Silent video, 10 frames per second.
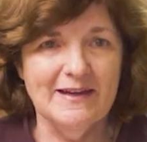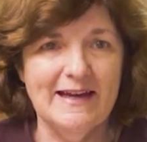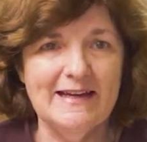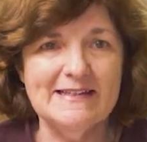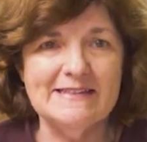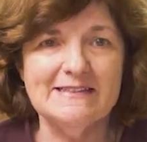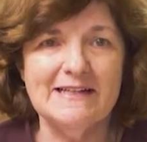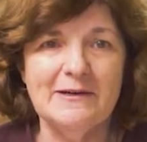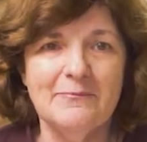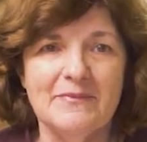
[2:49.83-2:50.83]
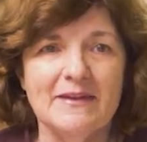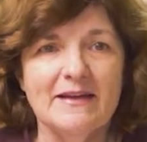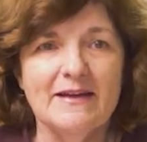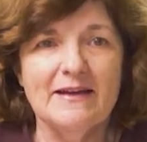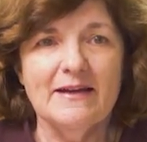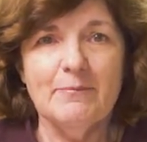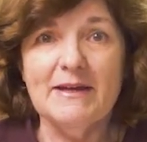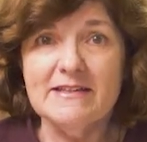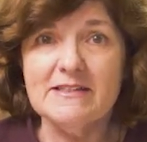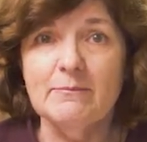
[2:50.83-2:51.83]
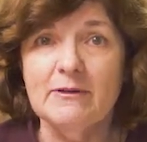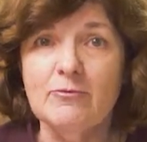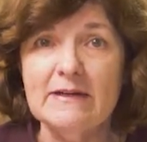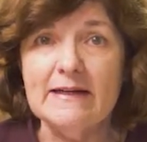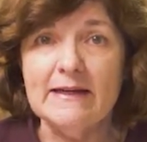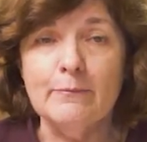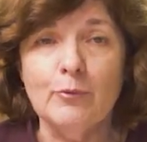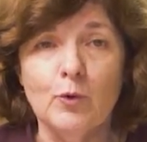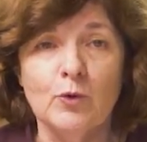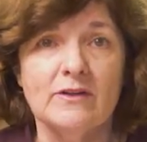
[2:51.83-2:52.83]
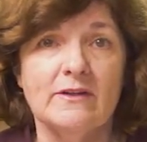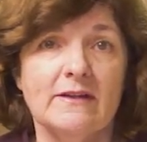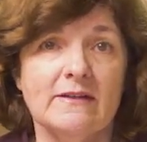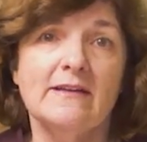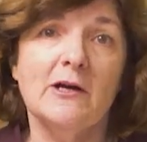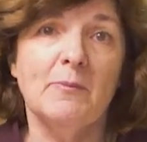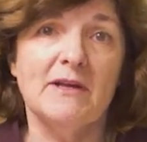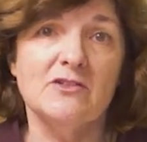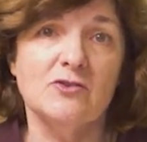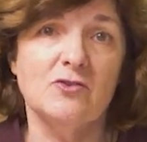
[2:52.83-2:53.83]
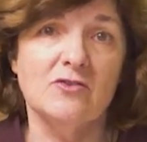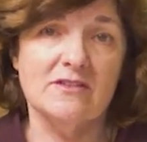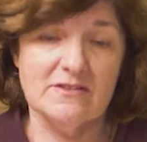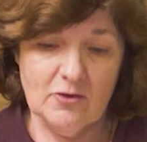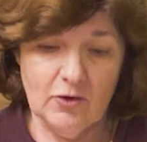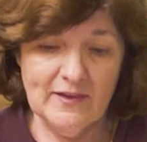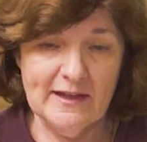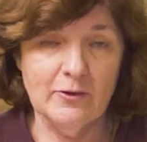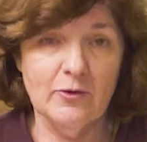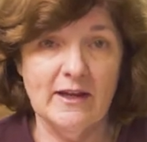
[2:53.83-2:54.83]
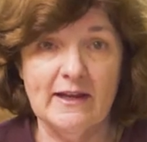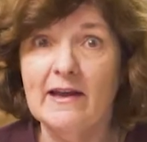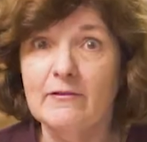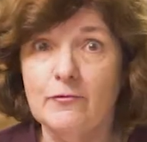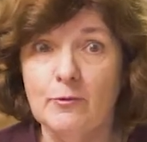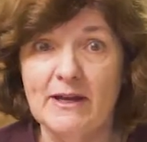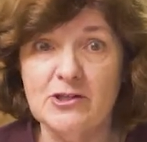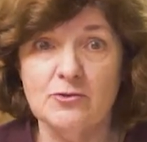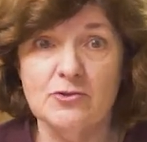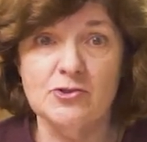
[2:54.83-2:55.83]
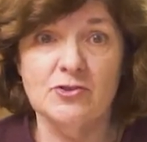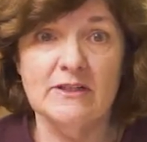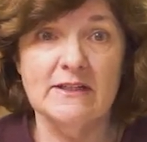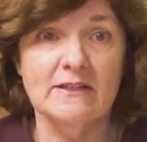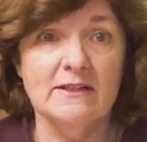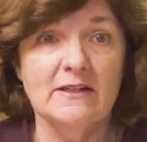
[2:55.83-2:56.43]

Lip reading: And peers can be really important in helping students on their learning and formational journey.